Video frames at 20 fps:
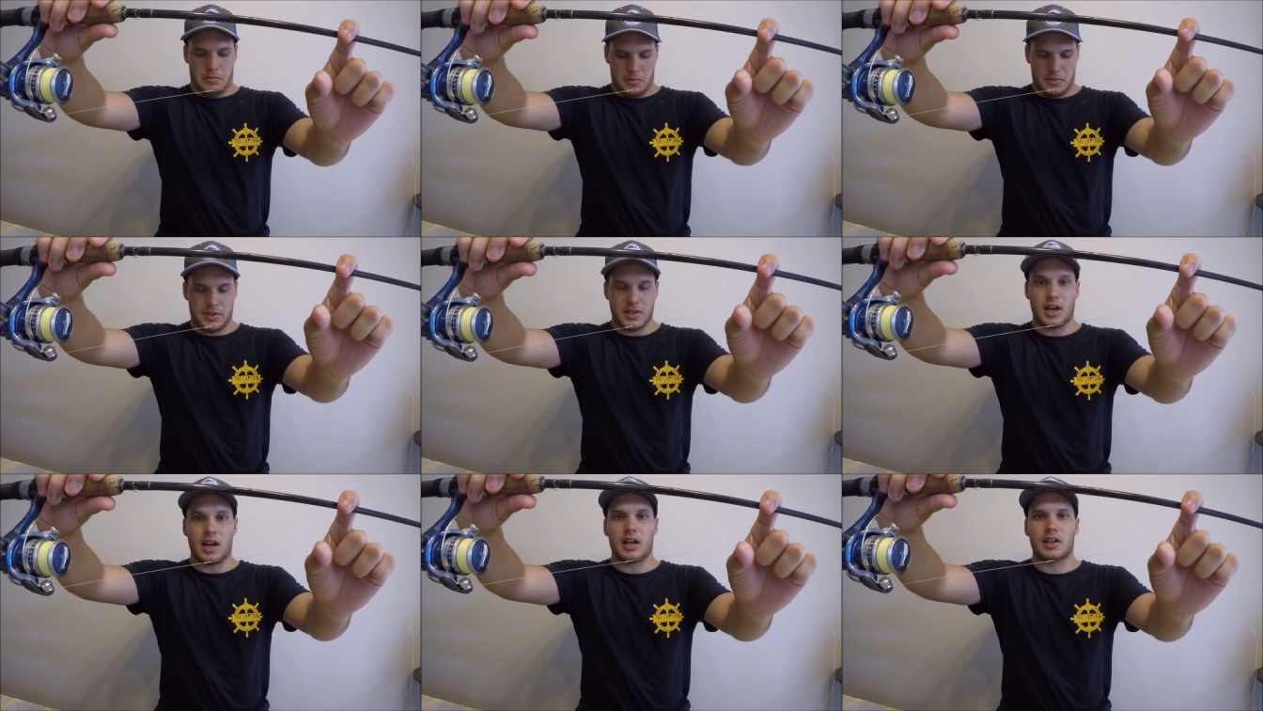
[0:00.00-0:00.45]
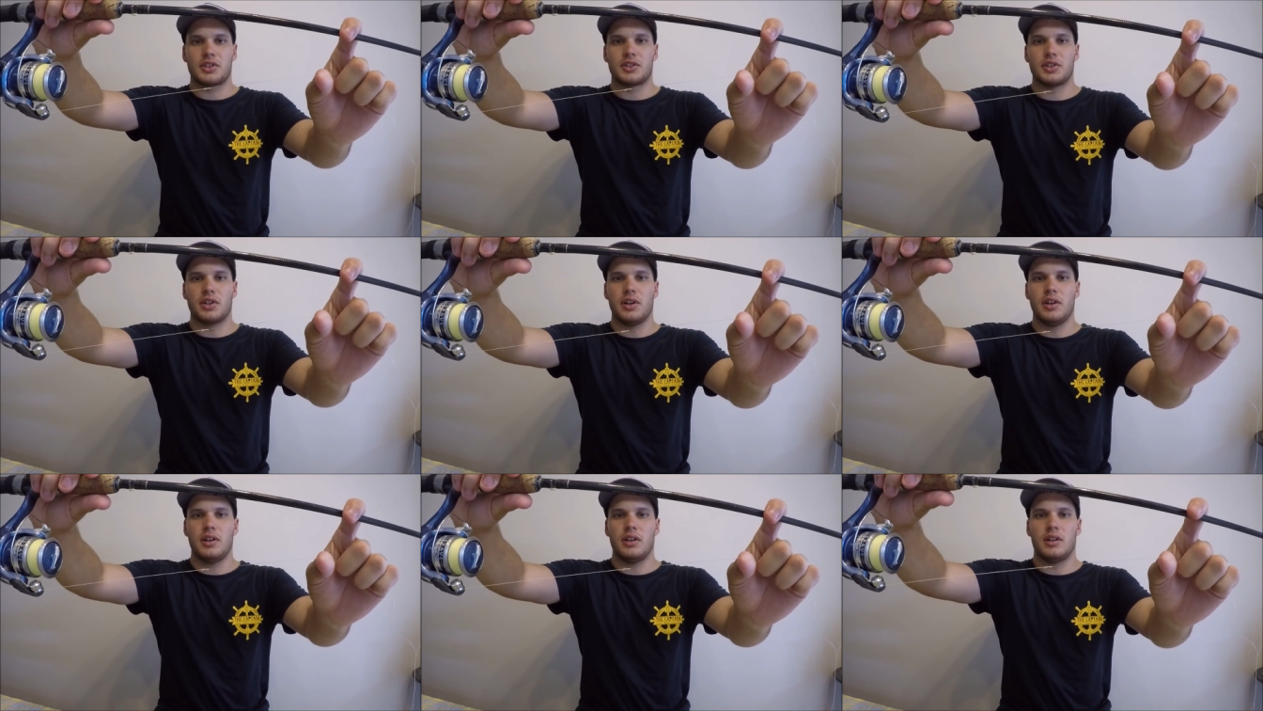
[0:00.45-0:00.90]
dark
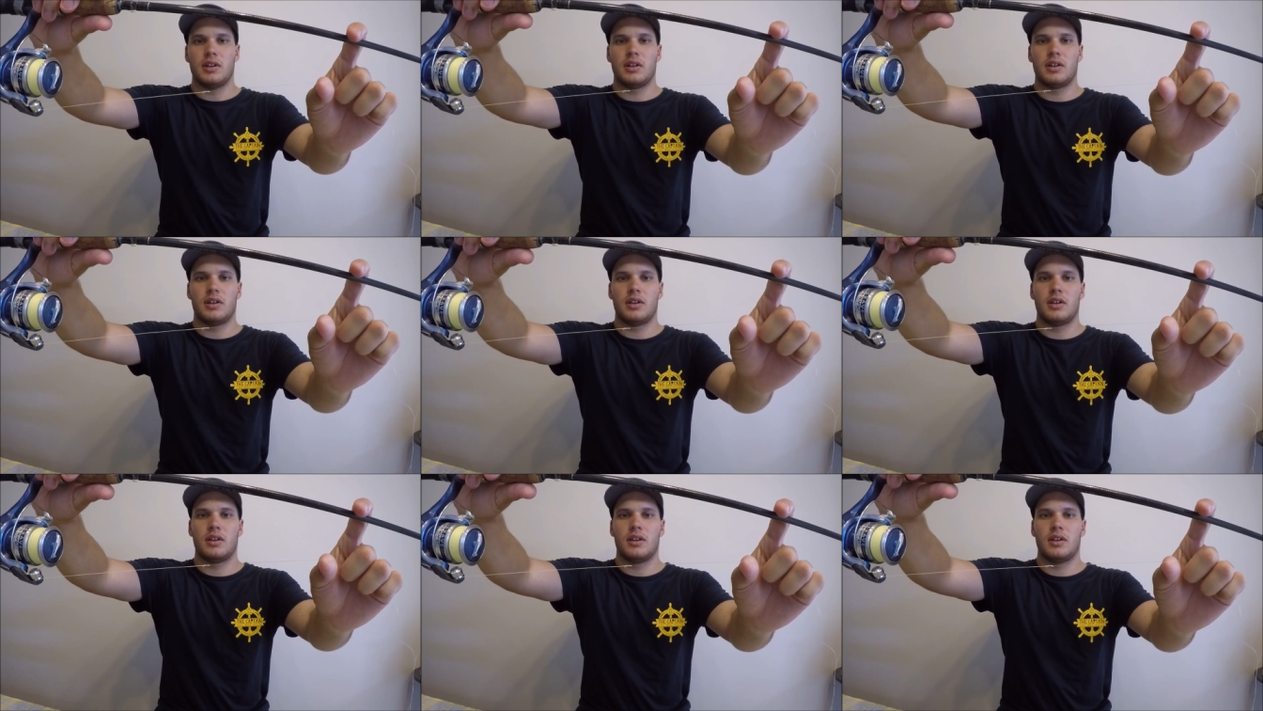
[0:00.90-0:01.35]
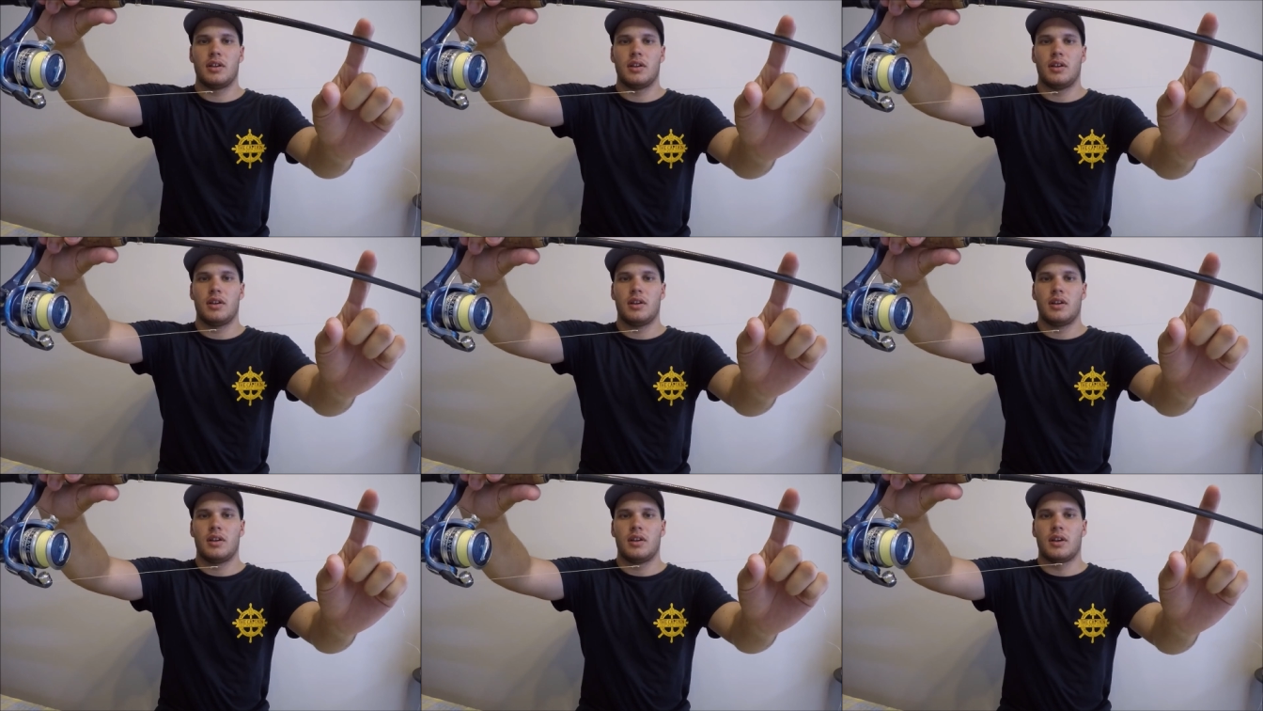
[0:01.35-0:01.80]
shirt.
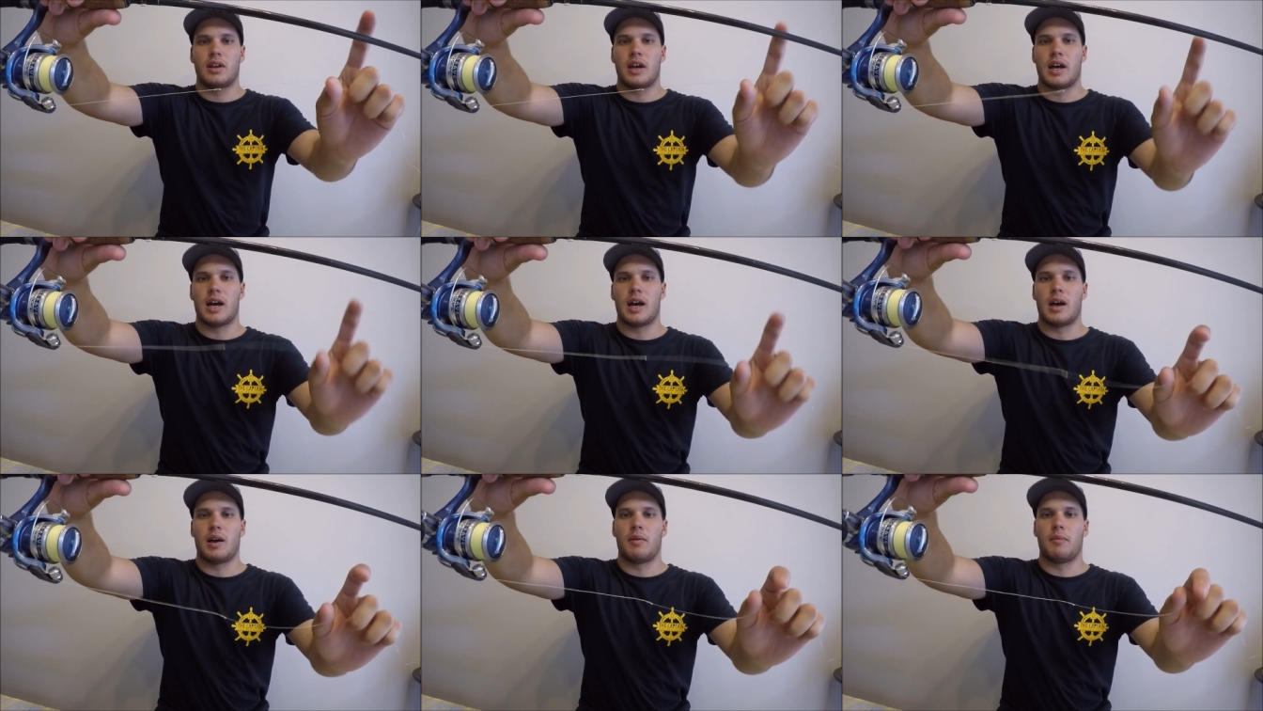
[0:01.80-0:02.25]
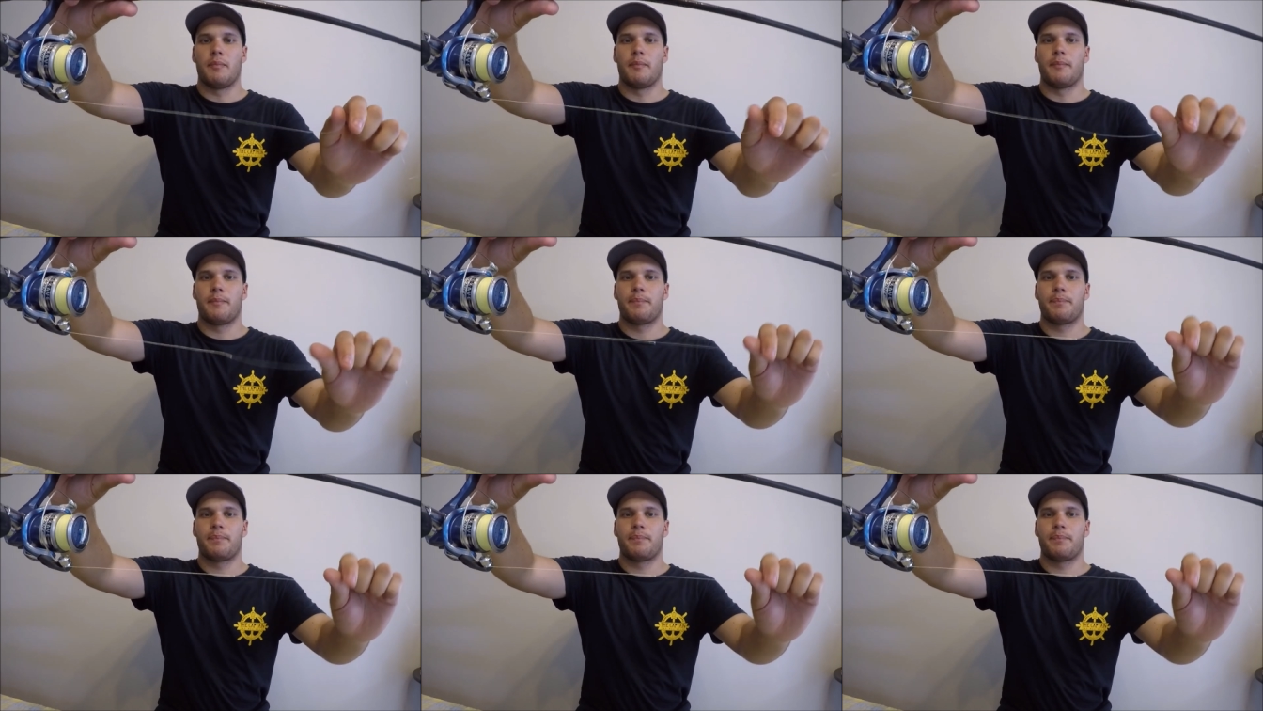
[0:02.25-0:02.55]
Um,